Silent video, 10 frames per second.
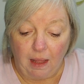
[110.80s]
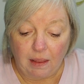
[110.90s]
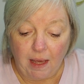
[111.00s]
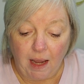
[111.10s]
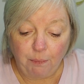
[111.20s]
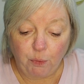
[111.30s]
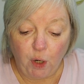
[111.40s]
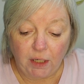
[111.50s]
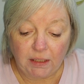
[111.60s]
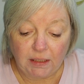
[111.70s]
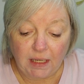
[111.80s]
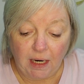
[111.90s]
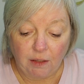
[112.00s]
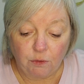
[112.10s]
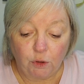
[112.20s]
that brought it
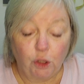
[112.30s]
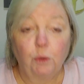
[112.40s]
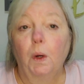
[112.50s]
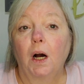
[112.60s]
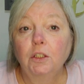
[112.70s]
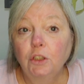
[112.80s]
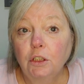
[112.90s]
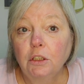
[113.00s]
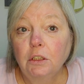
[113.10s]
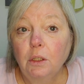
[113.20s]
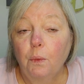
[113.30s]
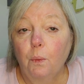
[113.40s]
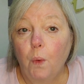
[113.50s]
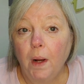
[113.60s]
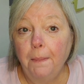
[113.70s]
down to under
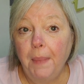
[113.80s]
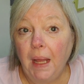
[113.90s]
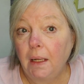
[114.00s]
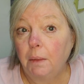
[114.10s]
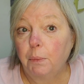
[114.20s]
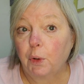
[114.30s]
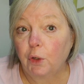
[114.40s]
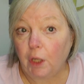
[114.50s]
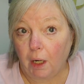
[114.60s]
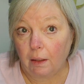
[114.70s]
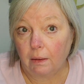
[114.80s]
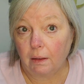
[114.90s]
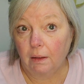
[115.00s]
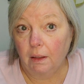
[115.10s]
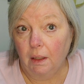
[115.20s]
one penny per yard.
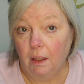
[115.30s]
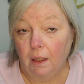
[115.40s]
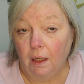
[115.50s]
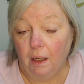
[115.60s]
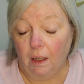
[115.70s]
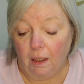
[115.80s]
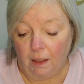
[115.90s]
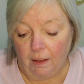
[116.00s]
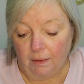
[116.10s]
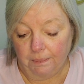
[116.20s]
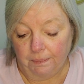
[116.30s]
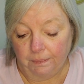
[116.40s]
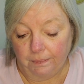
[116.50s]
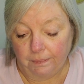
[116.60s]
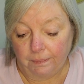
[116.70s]
Um,
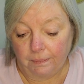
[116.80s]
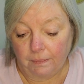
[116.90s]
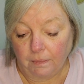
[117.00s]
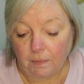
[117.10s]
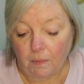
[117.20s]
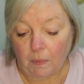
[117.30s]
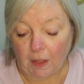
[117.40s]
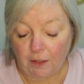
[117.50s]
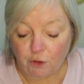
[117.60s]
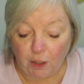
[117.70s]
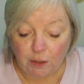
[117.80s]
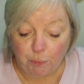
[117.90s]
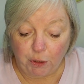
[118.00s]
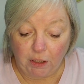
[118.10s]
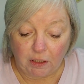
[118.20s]
so that's
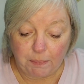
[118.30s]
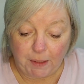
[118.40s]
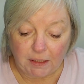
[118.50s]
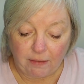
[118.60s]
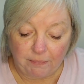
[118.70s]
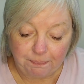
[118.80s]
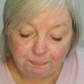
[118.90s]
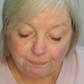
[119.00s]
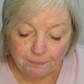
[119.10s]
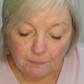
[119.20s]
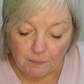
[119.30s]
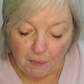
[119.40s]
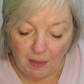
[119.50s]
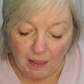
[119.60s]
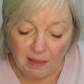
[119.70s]
pretty inexpensive.
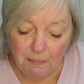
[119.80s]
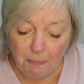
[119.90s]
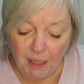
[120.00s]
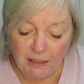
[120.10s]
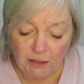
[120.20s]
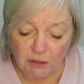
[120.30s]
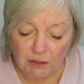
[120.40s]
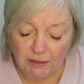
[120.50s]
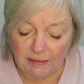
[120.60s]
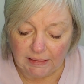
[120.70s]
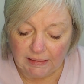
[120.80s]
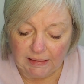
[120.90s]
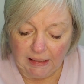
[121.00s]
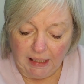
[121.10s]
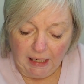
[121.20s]
The Michaels
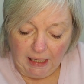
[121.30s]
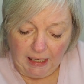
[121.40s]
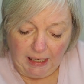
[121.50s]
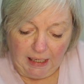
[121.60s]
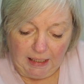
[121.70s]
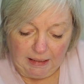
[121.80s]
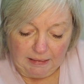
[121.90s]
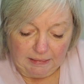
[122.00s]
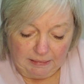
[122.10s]
uh,